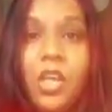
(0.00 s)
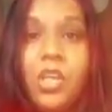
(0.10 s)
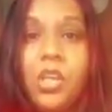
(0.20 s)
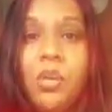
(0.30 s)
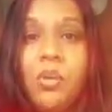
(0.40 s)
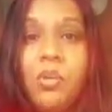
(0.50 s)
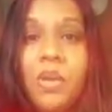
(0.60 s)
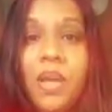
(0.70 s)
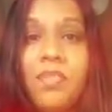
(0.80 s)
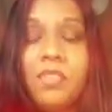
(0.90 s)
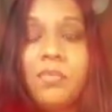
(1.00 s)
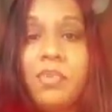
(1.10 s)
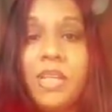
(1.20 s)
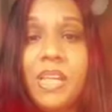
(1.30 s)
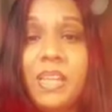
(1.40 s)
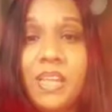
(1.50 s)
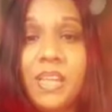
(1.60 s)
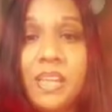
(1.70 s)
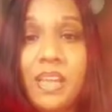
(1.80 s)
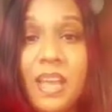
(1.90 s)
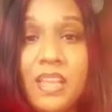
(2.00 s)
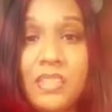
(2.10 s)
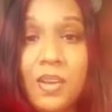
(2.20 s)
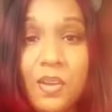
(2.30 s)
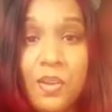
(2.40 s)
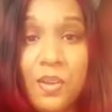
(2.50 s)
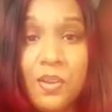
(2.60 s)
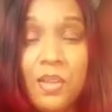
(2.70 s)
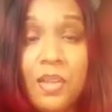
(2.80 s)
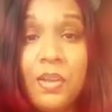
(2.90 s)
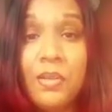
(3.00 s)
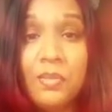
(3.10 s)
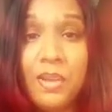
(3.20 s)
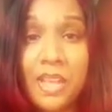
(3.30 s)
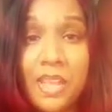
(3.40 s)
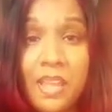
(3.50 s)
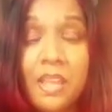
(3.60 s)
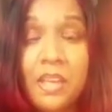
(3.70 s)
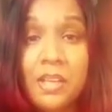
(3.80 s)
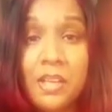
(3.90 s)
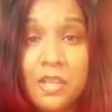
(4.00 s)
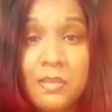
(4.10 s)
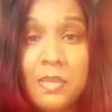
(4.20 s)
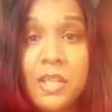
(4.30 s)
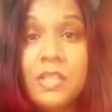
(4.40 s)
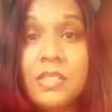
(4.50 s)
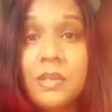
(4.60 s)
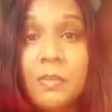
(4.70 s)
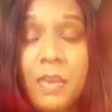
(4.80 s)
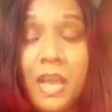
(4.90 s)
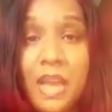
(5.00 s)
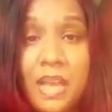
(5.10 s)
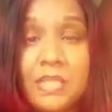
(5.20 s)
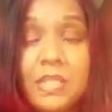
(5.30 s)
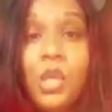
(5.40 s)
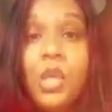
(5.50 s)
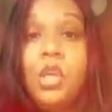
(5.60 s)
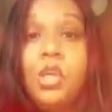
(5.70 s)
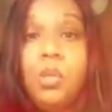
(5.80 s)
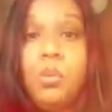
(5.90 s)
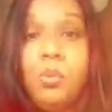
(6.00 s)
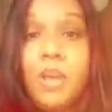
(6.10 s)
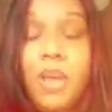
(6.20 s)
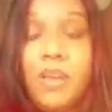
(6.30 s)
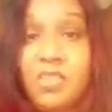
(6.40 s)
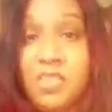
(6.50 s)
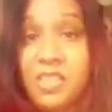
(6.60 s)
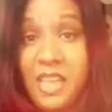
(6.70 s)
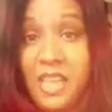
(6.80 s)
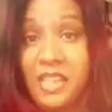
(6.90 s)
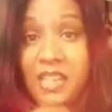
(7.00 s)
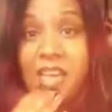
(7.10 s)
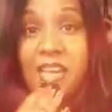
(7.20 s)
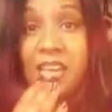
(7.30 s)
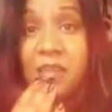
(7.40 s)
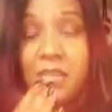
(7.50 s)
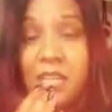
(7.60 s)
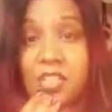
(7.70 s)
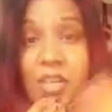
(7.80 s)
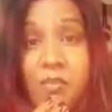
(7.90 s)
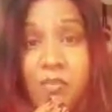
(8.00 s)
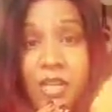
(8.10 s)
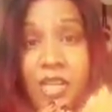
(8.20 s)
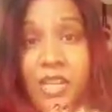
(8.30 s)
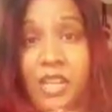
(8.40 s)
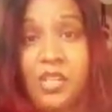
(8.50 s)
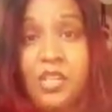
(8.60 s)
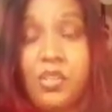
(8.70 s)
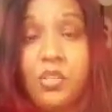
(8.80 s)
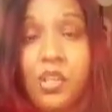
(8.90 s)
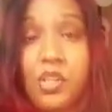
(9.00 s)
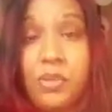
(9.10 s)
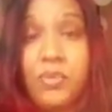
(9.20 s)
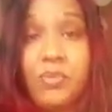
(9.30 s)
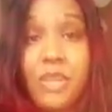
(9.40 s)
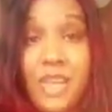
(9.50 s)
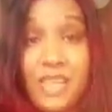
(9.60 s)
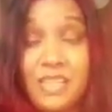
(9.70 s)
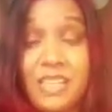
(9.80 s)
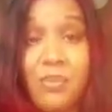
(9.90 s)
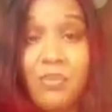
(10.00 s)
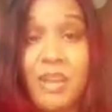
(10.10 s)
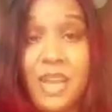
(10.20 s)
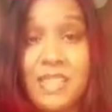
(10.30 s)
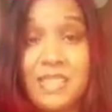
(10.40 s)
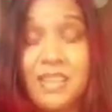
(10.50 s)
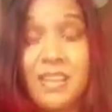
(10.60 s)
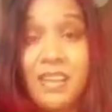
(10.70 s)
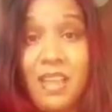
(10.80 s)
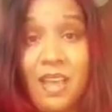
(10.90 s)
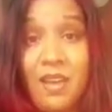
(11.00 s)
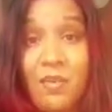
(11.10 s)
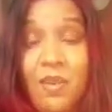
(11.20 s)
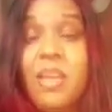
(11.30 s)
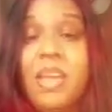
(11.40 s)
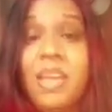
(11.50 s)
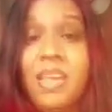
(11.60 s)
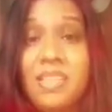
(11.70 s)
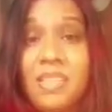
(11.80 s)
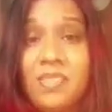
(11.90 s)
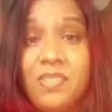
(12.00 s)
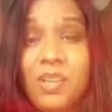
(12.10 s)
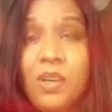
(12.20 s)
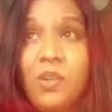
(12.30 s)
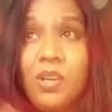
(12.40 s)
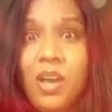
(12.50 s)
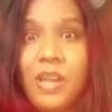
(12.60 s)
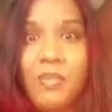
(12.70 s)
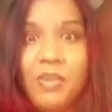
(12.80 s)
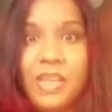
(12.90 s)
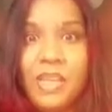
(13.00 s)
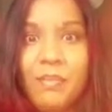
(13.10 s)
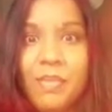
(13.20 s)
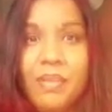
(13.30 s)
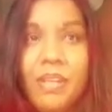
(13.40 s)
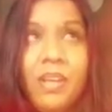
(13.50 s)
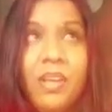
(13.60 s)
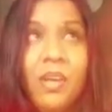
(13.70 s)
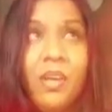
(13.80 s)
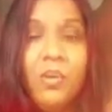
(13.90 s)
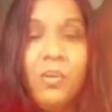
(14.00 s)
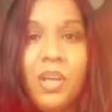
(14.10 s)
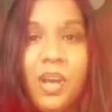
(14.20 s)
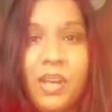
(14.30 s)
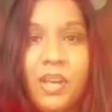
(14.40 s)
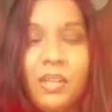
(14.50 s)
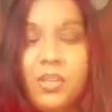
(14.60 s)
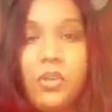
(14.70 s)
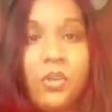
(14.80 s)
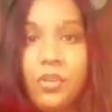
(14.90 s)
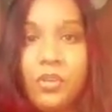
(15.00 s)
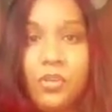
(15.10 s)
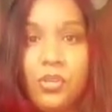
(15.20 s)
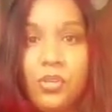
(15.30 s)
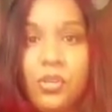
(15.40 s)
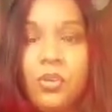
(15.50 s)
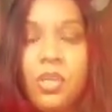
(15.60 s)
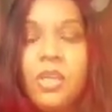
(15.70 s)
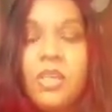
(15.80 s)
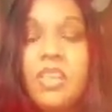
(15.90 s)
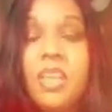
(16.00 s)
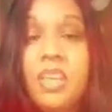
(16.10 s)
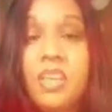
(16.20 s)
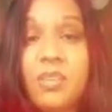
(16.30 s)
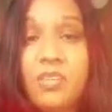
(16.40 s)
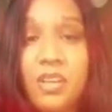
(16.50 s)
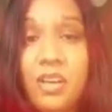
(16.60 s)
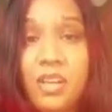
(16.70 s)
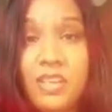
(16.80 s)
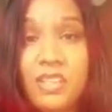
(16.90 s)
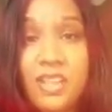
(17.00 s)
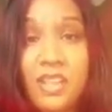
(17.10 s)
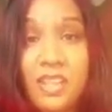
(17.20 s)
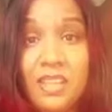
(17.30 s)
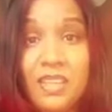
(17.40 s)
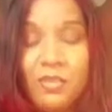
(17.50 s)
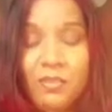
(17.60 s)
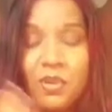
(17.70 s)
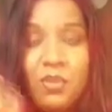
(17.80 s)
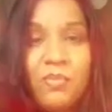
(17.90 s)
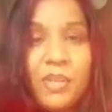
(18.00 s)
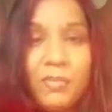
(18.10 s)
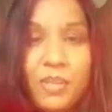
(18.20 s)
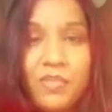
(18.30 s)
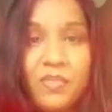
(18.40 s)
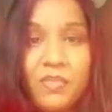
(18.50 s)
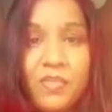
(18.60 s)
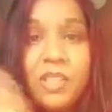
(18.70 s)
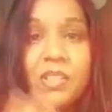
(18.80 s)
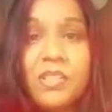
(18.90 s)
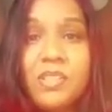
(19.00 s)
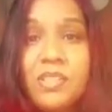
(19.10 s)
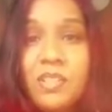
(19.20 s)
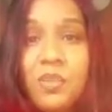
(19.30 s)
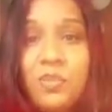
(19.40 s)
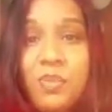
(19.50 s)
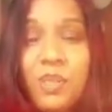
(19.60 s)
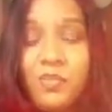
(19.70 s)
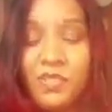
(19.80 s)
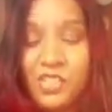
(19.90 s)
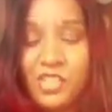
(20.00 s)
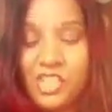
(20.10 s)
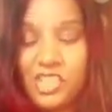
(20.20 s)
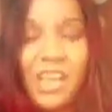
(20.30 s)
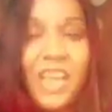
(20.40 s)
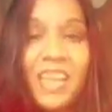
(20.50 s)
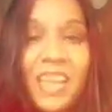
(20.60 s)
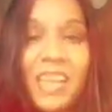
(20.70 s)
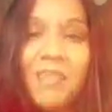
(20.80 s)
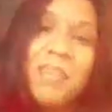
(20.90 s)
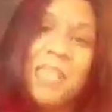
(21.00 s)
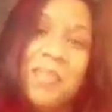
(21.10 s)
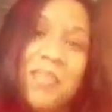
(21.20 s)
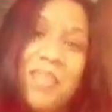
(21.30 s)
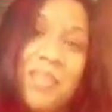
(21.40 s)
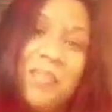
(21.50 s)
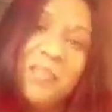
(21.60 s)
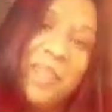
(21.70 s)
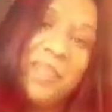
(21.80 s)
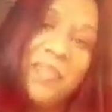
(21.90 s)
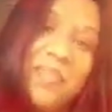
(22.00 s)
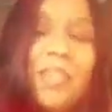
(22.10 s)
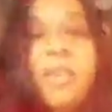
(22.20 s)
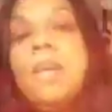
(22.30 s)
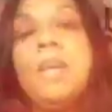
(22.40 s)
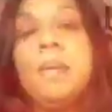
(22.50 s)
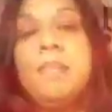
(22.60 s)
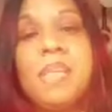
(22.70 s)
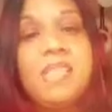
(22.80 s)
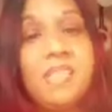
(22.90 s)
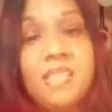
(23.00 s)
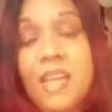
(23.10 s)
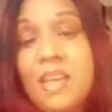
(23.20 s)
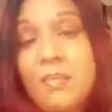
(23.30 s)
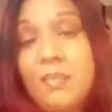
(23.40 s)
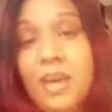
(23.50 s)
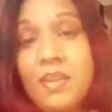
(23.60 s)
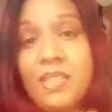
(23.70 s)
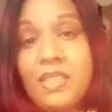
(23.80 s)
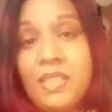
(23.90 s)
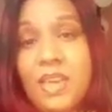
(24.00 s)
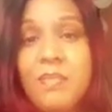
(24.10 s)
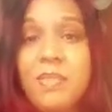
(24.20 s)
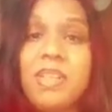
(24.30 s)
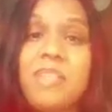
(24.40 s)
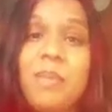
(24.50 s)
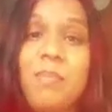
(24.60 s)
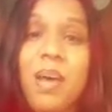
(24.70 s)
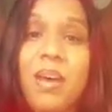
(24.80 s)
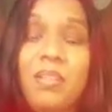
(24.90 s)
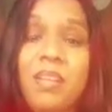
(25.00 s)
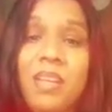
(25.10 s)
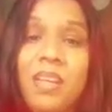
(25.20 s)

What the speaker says: you have to bring it like it has already come to pass. You have to take that image and bring it into your current reality right now. Instead of saying, oh God, I want to get married. Oh God, no, no, no, no, no. Thank you, God. Thank you. Oh, my beautiful ring looks so beautiful. It's shiny. It makes me feel beautiful, because it's not about the diamond. It's about,